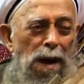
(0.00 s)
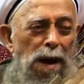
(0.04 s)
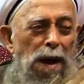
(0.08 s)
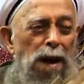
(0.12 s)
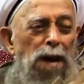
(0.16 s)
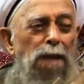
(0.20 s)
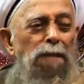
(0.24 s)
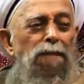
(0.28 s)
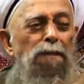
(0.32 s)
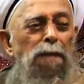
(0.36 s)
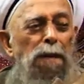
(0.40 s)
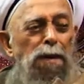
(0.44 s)

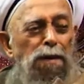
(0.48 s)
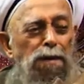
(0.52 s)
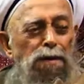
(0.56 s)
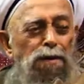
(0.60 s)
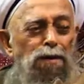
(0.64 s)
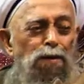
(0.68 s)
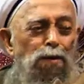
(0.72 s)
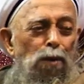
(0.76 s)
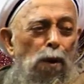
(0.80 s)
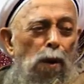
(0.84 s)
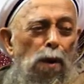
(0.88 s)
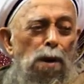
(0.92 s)
if it
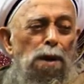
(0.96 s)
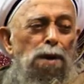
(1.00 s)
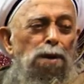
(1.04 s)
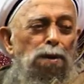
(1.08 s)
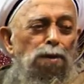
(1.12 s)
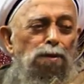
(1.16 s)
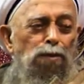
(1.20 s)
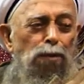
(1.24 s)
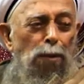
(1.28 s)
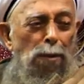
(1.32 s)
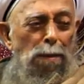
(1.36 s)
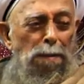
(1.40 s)
is
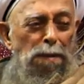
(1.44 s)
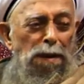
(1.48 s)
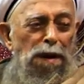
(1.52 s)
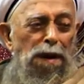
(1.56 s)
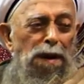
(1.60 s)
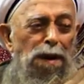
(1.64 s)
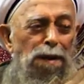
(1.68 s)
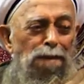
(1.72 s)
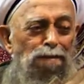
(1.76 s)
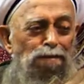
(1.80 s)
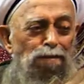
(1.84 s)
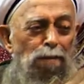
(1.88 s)
going to
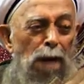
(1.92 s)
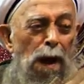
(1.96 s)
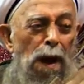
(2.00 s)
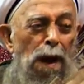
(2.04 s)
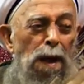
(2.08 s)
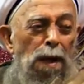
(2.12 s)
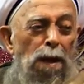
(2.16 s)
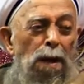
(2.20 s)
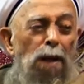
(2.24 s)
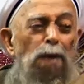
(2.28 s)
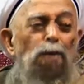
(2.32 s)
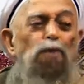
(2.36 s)
be
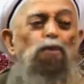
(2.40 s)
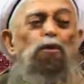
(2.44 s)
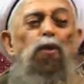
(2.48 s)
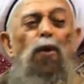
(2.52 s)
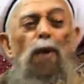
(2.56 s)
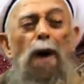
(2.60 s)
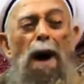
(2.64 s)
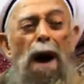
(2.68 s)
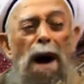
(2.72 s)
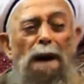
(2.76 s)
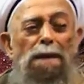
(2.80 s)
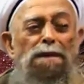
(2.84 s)

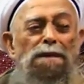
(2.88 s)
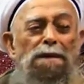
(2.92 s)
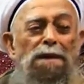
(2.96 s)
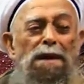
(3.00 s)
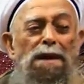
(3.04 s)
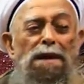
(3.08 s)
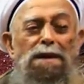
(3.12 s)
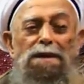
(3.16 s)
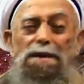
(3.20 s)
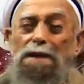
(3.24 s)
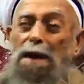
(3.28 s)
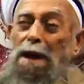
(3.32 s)
two
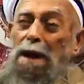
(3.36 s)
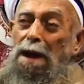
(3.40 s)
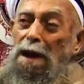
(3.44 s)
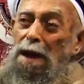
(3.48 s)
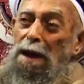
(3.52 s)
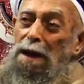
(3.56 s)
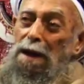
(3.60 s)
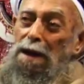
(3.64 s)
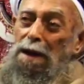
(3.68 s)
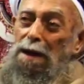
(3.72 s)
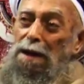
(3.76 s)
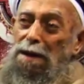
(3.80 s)
hundred,
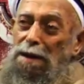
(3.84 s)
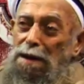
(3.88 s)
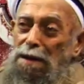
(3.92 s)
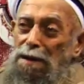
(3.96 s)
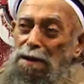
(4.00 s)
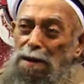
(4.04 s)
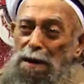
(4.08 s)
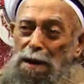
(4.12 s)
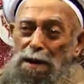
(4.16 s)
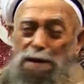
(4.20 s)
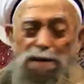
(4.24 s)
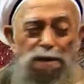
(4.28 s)

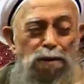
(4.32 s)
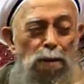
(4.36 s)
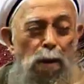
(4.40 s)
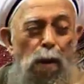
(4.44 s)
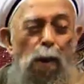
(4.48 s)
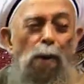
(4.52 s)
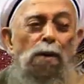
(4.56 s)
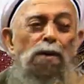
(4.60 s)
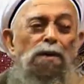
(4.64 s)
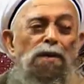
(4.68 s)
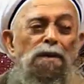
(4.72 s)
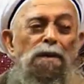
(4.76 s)
this
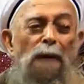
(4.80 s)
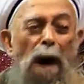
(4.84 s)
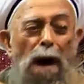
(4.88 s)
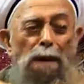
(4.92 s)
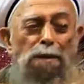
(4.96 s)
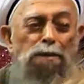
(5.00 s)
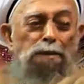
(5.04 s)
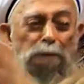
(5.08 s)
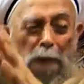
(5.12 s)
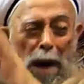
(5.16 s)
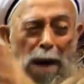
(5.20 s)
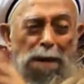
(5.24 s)
earth
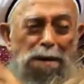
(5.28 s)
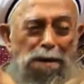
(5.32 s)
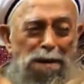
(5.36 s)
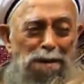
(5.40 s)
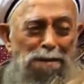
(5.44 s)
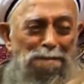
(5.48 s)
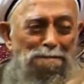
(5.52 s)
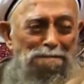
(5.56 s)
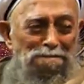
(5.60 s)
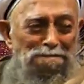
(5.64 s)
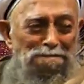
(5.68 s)
can't carry.